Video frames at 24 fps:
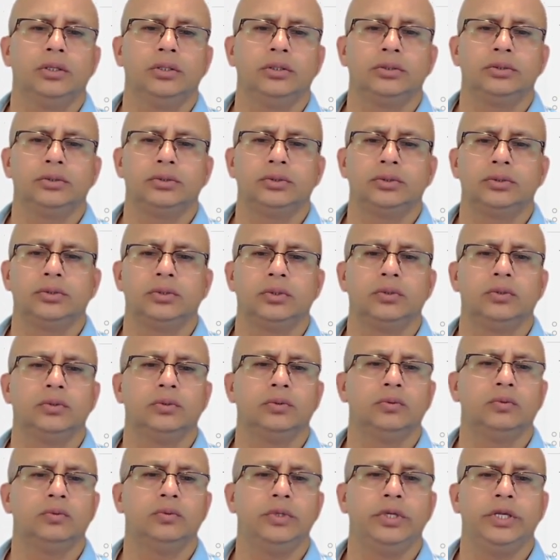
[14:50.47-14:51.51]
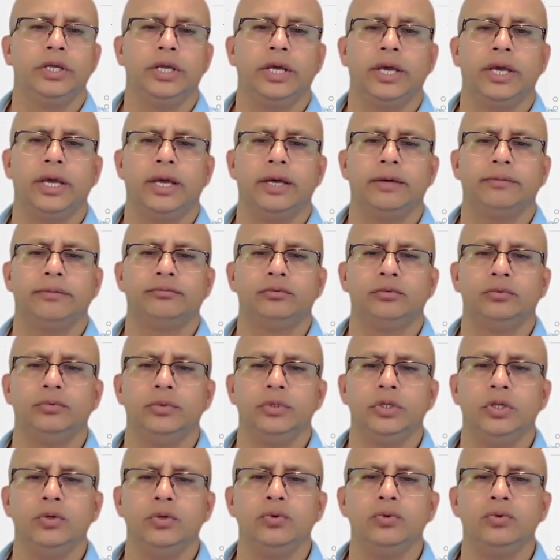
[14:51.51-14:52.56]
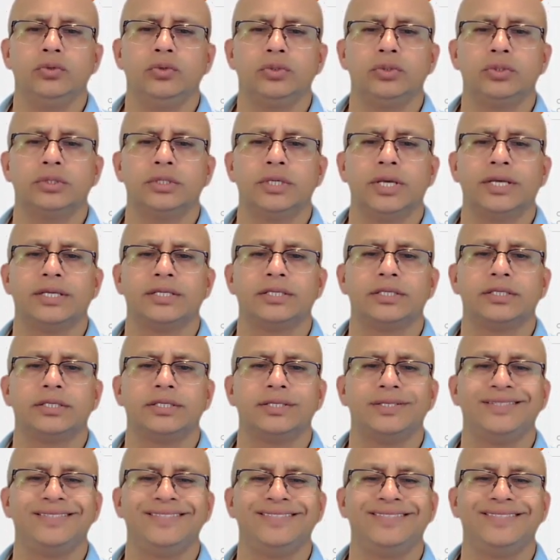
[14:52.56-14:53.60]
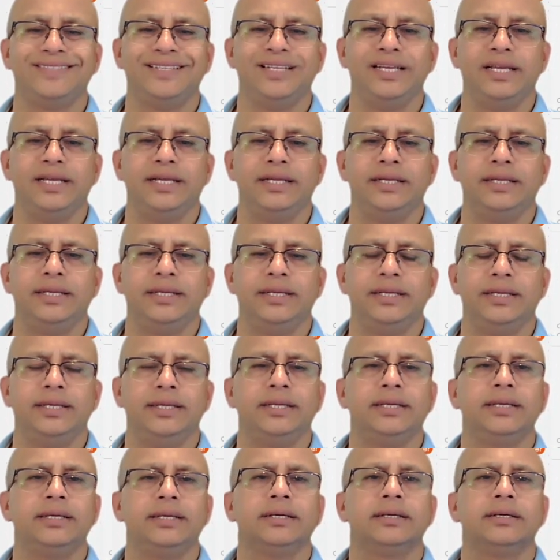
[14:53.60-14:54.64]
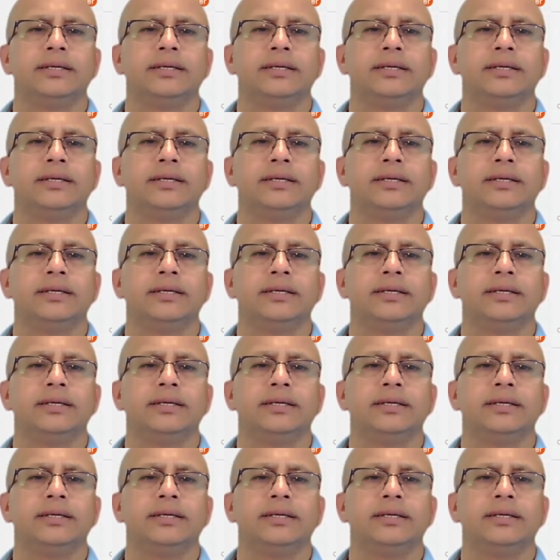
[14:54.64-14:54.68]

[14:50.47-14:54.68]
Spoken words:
So we have to use std.